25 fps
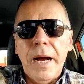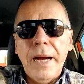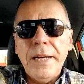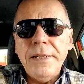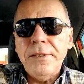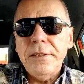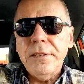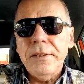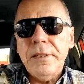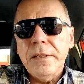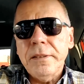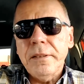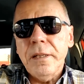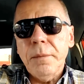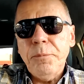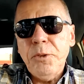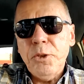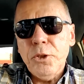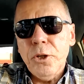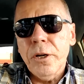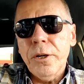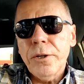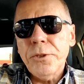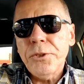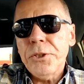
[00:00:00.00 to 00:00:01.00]
I did end up
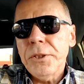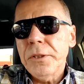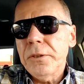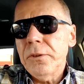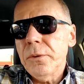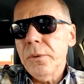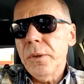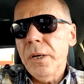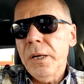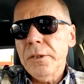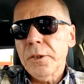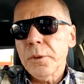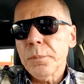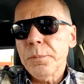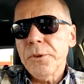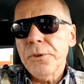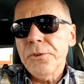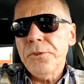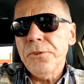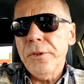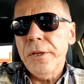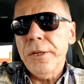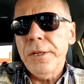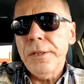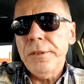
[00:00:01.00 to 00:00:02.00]
charging to
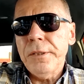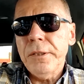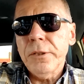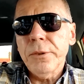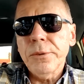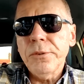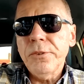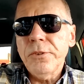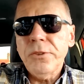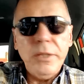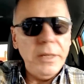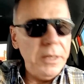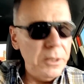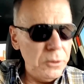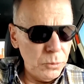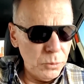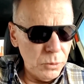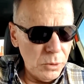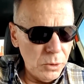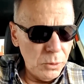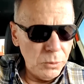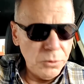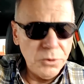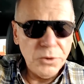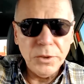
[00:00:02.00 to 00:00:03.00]
100% here in Santa
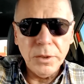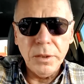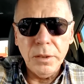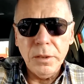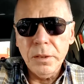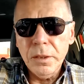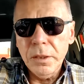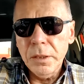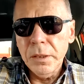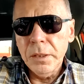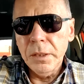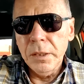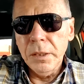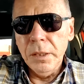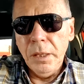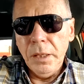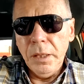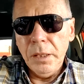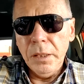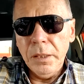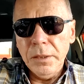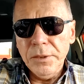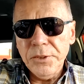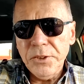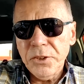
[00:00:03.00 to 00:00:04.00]
Rosa,
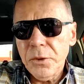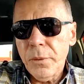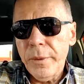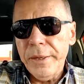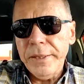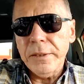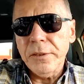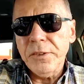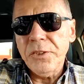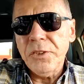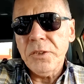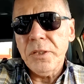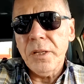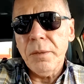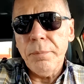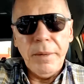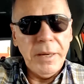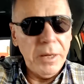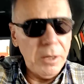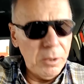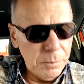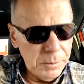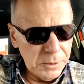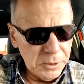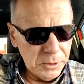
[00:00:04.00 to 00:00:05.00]
so I could skip
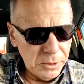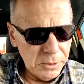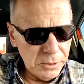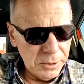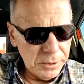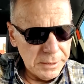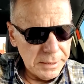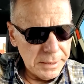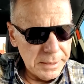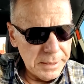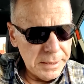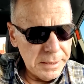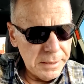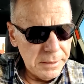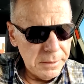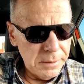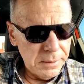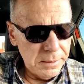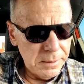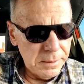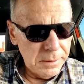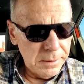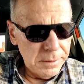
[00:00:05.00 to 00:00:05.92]
Albuquerque.